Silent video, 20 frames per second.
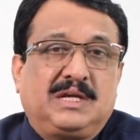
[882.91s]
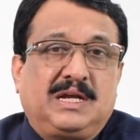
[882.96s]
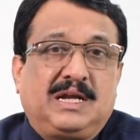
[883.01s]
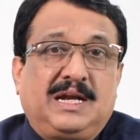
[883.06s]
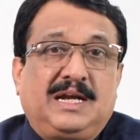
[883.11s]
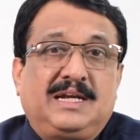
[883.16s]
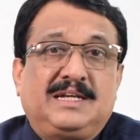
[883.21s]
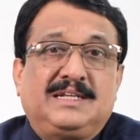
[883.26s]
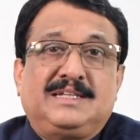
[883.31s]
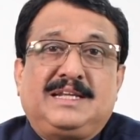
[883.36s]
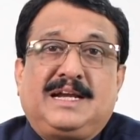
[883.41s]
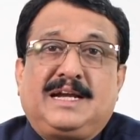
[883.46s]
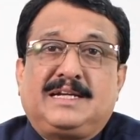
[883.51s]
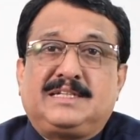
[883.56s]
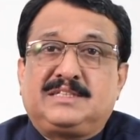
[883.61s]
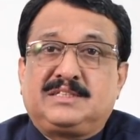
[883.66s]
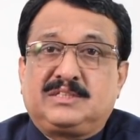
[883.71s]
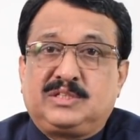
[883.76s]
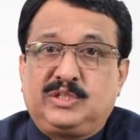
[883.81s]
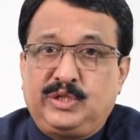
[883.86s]
And
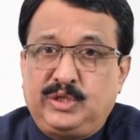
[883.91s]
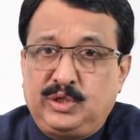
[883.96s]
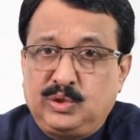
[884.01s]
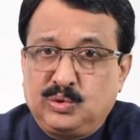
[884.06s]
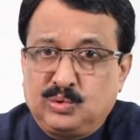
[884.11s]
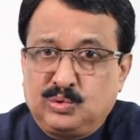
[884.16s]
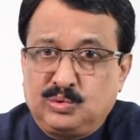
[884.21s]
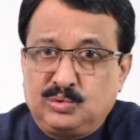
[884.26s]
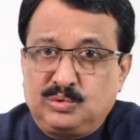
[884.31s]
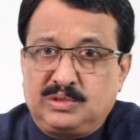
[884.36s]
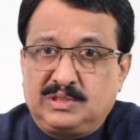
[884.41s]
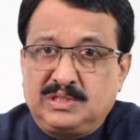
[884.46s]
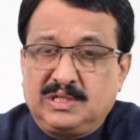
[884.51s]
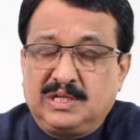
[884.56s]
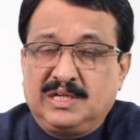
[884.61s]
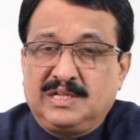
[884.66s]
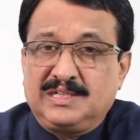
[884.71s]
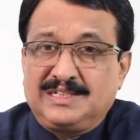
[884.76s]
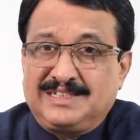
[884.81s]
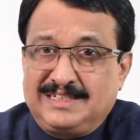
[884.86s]
that's huge
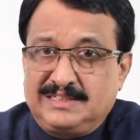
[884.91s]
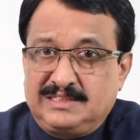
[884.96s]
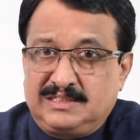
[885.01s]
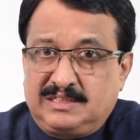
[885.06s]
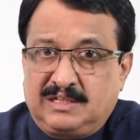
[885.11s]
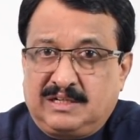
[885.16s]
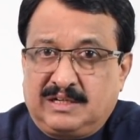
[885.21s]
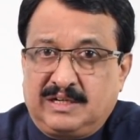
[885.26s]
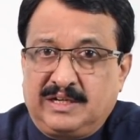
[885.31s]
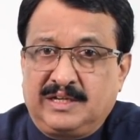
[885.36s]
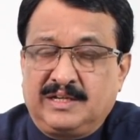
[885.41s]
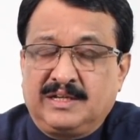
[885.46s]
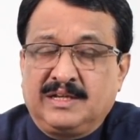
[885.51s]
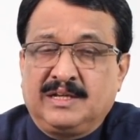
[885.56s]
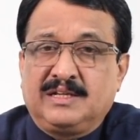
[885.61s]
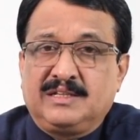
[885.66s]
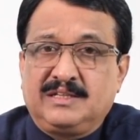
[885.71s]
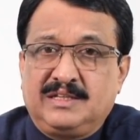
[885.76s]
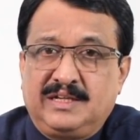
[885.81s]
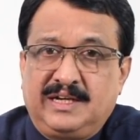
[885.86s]
considering
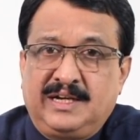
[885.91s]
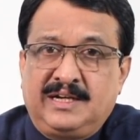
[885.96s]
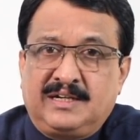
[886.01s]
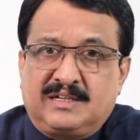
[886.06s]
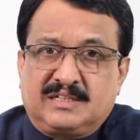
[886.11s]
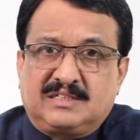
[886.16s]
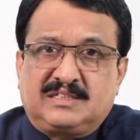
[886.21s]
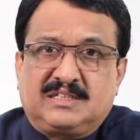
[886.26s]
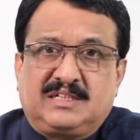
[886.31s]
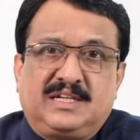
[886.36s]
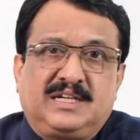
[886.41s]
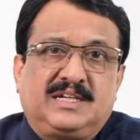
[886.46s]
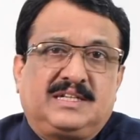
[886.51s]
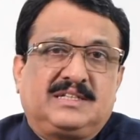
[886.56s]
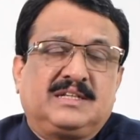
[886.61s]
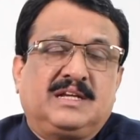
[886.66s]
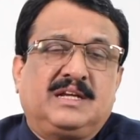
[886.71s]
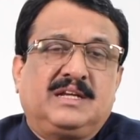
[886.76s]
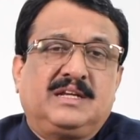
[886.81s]
the interest rates